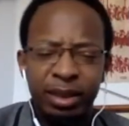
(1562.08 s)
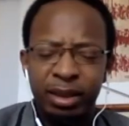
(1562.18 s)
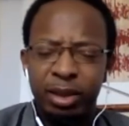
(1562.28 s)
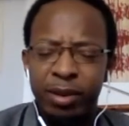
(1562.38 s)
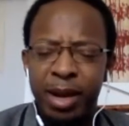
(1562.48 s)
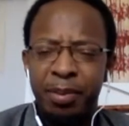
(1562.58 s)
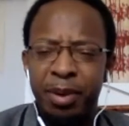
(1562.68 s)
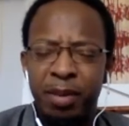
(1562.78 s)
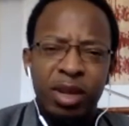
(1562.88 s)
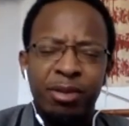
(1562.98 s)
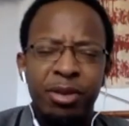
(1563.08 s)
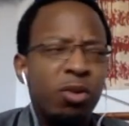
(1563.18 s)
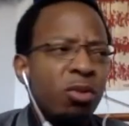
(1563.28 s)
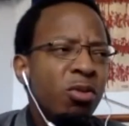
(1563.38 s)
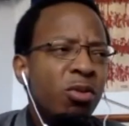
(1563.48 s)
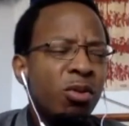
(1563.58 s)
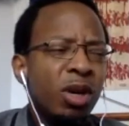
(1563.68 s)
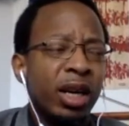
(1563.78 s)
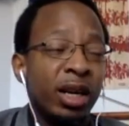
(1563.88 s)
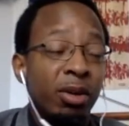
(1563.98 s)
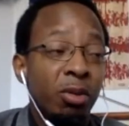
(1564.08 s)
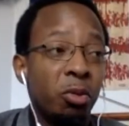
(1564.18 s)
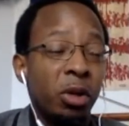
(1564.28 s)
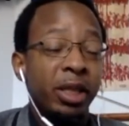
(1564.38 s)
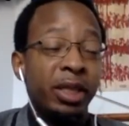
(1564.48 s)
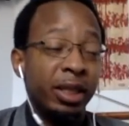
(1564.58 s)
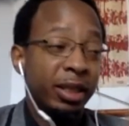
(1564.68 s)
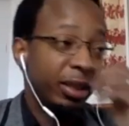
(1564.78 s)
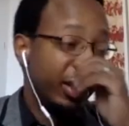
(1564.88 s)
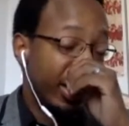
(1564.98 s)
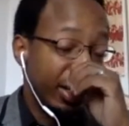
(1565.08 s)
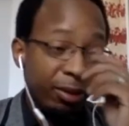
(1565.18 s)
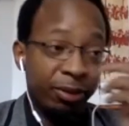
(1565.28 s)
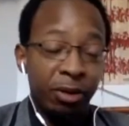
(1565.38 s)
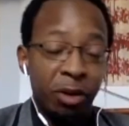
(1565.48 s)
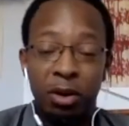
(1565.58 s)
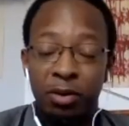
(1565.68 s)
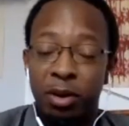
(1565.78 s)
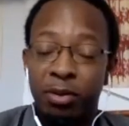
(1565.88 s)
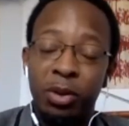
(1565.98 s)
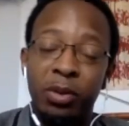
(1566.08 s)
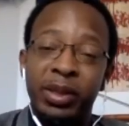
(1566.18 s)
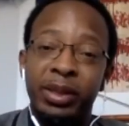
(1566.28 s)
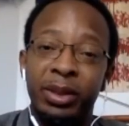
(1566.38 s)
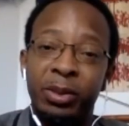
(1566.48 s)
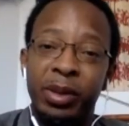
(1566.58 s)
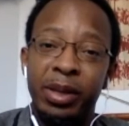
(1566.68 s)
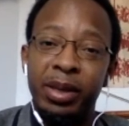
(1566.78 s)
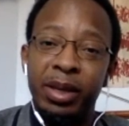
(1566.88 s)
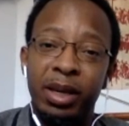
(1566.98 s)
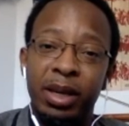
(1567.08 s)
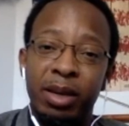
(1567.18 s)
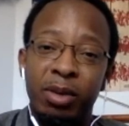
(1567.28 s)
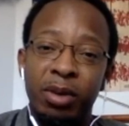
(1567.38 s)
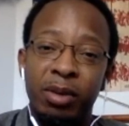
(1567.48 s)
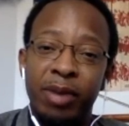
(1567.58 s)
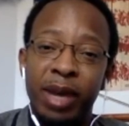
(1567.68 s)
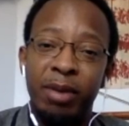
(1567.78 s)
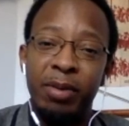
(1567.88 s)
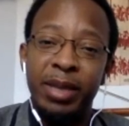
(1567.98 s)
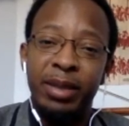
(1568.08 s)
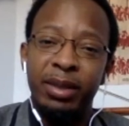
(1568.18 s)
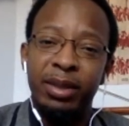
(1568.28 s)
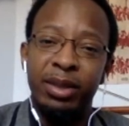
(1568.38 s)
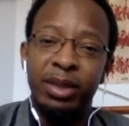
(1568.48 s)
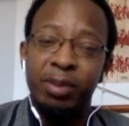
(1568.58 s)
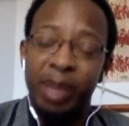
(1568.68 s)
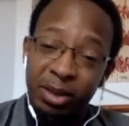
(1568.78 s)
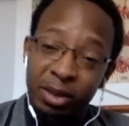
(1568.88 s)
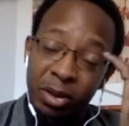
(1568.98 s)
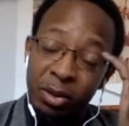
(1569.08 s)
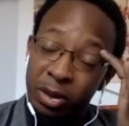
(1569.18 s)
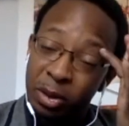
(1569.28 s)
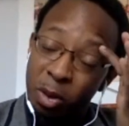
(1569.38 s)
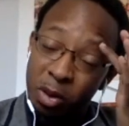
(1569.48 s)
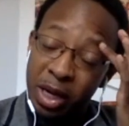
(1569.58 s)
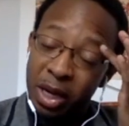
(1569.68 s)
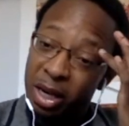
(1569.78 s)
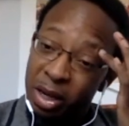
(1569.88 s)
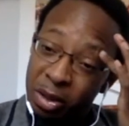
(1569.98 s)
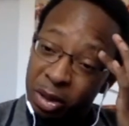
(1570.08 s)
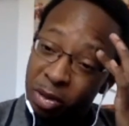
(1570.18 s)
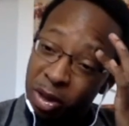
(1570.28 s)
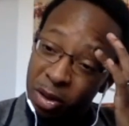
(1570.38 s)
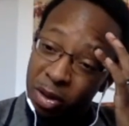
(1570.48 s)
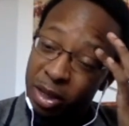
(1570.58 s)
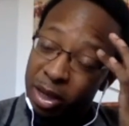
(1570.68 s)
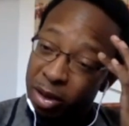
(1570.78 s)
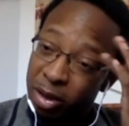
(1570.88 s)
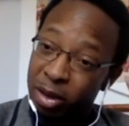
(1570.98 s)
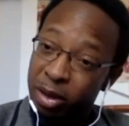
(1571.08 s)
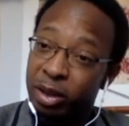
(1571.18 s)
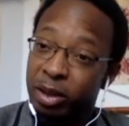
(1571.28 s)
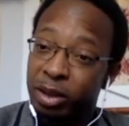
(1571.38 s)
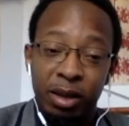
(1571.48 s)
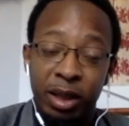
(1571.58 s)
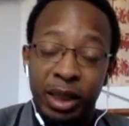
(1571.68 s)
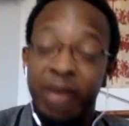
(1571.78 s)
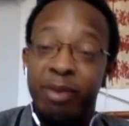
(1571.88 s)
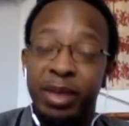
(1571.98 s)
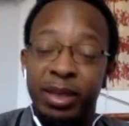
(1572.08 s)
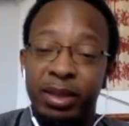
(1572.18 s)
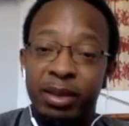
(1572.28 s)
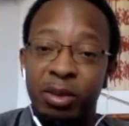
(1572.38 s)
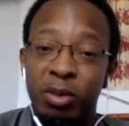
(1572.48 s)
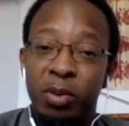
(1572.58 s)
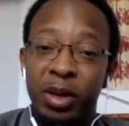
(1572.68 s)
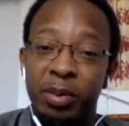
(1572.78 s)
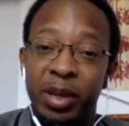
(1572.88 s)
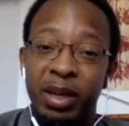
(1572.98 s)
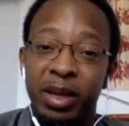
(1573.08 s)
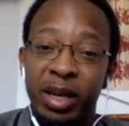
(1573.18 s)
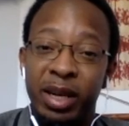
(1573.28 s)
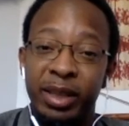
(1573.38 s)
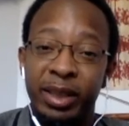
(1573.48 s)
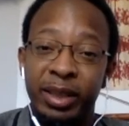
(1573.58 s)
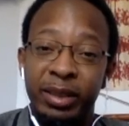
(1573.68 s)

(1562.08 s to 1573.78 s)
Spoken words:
to wrap up, if you wanted to leave all of our viewers with one final message based on your story, your struggles, and your achievements, what would it be in a nutshell?